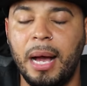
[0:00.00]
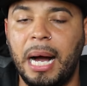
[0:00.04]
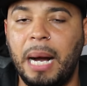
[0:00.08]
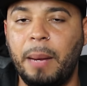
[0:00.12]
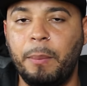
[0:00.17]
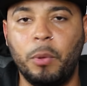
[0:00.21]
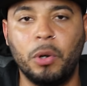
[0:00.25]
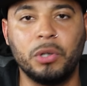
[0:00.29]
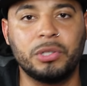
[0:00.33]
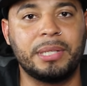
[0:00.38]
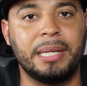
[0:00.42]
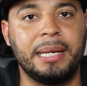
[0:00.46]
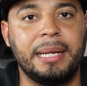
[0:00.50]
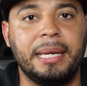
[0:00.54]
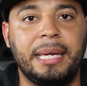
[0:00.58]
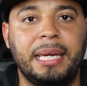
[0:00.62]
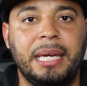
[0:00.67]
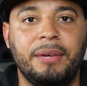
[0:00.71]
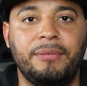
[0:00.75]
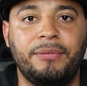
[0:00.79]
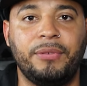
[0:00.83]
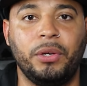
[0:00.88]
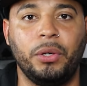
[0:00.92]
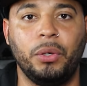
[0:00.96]
I'm always gonna
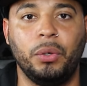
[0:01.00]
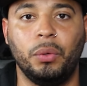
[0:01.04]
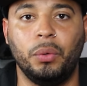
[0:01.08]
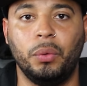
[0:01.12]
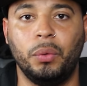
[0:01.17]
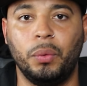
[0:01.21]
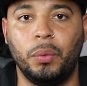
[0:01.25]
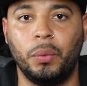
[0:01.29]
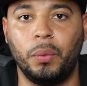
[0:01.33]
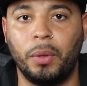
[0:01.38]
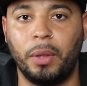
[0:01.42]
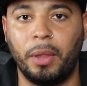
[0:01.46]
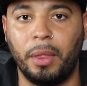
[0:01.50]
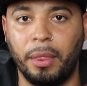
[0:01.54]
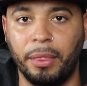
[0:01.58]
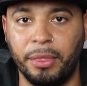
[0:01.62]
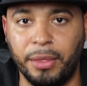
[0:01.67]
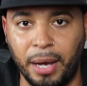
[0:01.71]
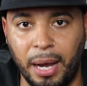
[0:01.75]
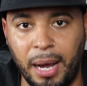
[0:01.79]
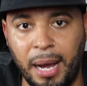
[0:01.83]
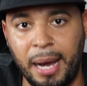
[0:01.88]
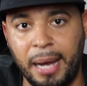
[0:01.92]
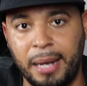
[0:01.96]
give you
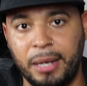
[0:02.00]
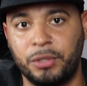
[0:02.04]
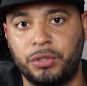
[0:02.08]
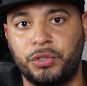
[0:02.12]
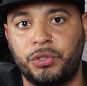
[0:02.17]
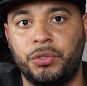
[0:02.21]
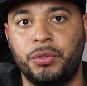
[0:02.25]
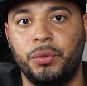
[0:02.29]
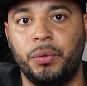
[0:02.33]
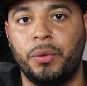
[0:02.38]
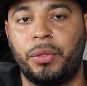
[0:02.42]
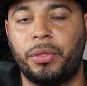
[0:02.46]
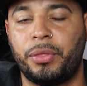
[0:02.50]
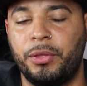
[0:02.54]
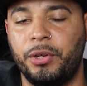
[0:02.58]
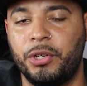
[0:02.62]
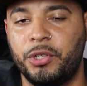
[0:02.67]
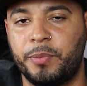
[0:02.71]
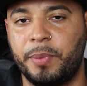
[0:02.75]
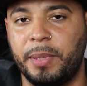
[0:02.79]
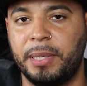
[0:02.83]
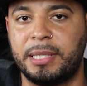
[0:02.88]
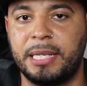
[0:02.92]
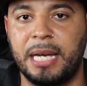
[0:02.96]
the honest truth.
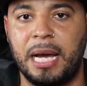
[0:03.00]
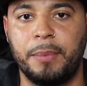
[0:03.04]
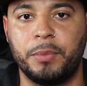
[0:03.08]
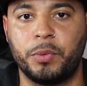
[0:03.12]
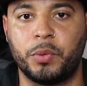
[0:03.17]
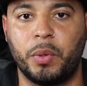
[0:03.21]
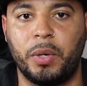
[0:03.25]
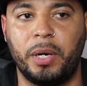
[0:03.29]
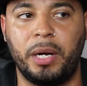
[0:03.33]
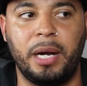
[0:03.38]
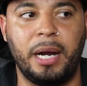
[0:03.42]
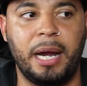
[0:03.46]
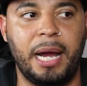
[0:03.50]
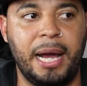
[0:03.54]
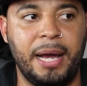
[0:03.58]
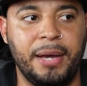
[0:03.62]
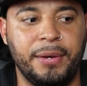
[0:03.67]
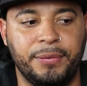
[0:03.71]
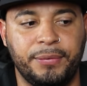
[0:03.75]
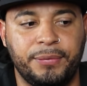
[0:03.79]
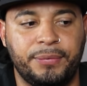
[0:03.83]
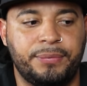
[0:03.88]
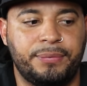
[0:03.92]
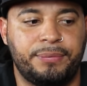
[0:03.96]
There's been times where
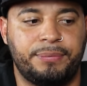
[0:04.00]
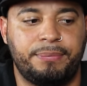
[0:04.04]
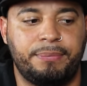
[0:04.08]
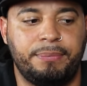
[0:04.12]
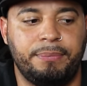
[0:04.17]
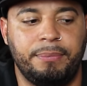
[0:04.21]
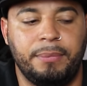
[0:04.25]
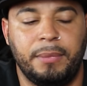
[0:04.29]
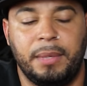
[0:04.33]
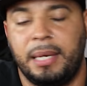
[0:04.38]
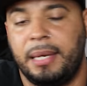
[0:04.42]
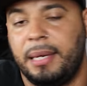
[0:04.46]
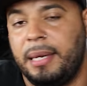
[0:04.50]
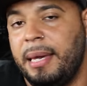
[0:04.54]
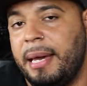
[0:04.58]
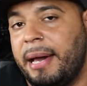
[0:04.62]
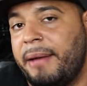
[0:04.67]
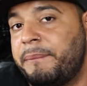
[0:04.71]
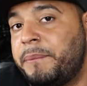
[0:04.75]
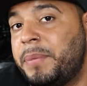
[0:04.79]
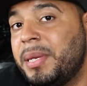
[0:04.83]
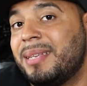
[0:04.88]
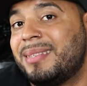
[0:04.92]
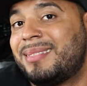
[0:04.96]
I've
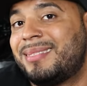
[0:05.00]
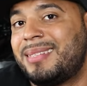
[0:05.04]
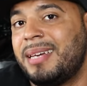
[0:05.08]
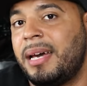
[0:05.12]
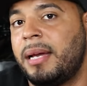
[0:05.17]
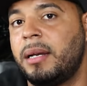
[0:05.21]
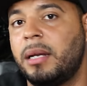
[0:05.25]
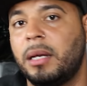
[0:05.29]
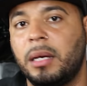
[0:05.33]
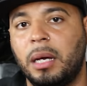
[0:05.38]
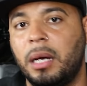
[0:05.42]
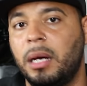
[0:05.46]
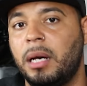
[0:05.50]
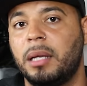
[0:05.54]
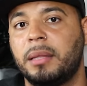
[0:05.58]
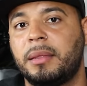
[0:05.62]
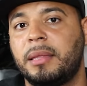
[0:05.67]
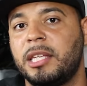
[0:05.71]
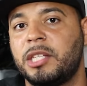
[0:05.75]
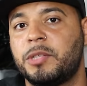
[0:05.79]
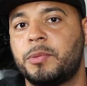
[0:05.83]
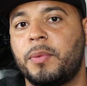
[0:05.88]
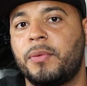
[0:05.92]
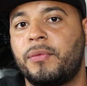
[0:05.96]
been sent
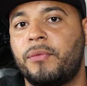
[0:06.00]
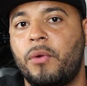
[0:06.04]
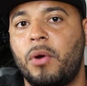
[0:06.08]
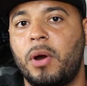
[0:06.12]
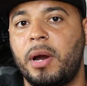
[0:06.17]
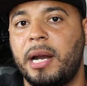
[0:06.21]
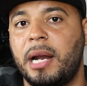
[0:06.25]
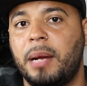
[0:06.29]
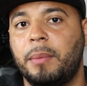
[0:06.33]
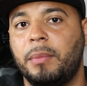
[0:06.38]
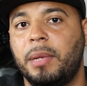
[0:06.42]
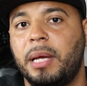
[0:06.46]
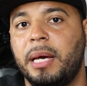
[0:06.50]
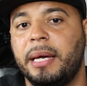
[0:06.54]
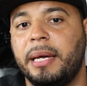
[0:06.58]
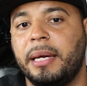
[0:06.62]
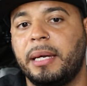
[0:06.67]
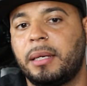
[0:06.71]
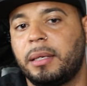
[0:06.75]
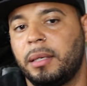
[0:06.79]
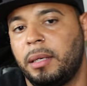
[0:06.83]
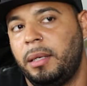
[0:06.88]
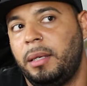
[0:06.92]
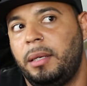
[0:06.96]
things before and I'm
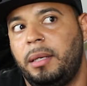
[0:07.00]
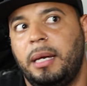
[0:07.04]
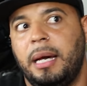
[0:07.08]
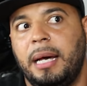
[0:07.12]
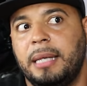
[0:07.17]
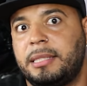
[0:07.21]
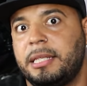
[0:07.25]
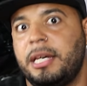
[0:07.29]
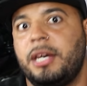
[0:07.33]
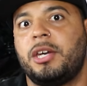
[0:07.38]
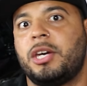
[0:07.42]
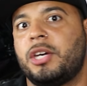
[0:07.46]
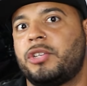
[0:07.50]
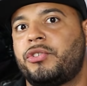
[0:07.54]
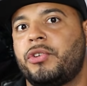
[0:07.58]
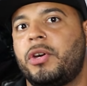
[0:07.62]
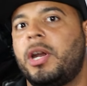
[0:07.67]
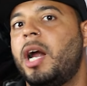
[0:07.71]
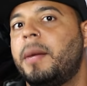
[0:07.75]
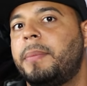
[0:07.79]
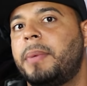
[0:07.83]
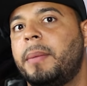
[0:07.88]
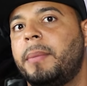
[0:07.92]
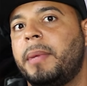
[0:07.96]
like, I tell you guys
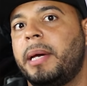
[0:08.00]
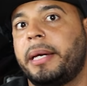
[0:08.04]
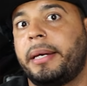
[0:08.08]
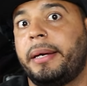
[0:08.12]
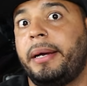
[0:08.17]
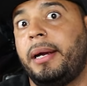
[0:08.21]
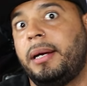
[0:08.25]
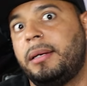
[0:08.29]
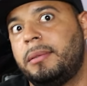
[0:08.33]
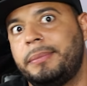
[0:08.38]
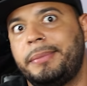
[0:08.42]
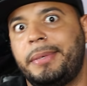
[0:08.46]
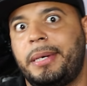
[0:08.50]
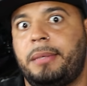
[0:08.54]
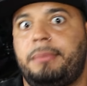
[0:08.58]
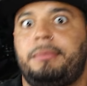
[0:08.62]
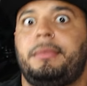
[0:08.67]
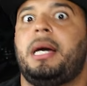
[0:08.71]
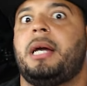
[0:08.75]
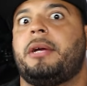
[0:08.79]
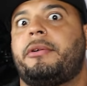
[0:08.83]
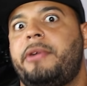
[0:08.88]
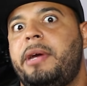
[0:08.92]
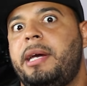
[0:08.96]
straight up, I'm like, I'm
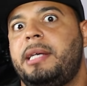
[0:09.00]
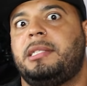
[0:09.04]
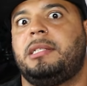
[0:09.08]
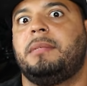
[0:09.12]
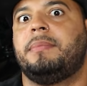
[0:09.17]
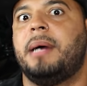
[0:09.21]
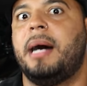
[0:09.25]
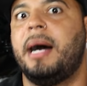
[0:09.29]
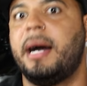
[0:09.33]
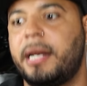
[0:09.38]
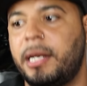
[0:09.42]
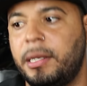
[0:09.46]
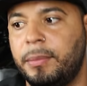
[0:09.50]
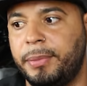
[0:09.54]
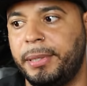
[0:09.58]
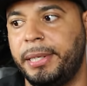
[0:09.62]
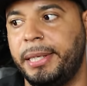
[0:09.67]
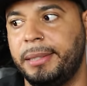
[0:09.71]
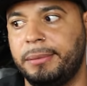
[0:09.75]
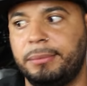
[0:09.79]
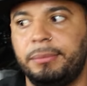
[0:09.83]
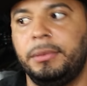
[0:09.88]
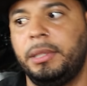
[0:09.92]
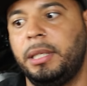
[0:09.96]
not crazy about it,
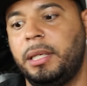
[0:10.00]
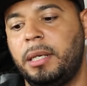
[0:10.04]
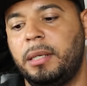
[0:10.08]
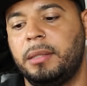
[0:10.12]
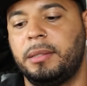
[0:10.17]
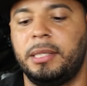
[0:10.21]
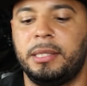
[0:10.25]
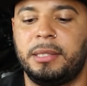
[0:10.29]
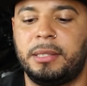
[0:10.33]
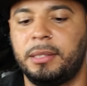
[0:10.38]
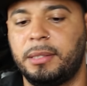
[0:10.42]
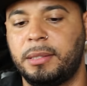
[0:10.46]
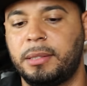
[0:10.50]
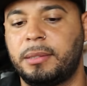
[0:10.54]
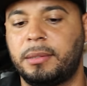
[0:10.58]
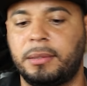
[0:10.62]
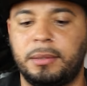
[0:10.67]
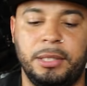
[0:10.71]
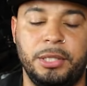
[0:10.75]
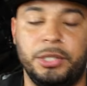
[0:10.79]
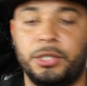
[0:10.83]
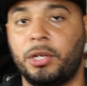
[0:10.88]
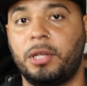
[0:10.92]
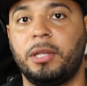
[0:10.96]
but you know,
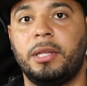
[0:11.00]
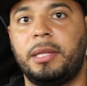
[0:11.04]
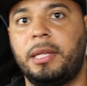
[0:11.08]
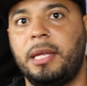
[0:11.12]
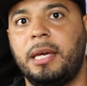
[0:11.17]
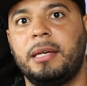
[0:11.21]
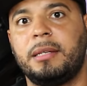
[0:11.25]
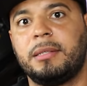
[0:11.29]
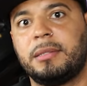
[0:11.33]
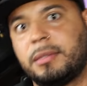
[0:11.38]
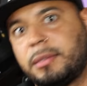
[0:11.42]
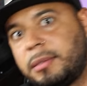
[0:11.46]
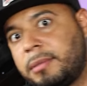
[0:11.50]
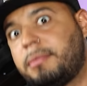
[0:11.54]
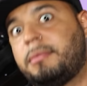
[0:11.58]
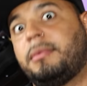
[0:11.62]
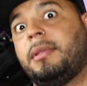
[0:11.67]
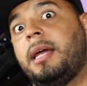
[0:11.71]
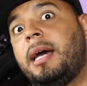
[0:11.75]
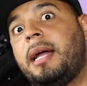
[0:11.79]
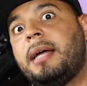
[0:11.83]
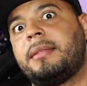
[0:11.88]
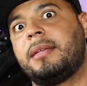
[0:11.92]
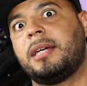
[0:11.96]
these are the things
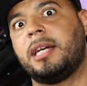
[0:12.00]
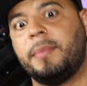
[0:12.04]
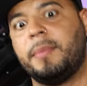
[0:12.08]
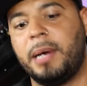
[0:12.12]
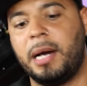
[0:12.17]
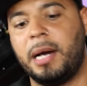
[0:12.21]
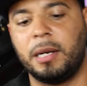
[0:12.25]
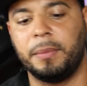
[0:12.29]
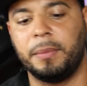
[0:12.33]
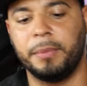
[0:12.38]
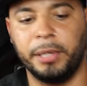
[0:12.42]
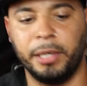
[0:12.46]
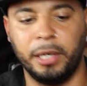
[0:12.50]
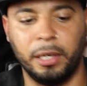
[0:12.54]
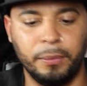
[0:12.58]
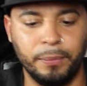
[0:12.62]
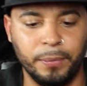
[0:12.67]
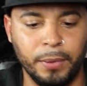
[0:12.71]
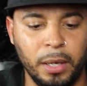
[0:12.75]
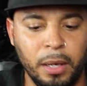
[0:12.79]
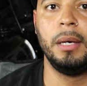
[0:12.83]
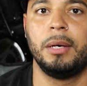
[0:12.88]
that I think about them, you know?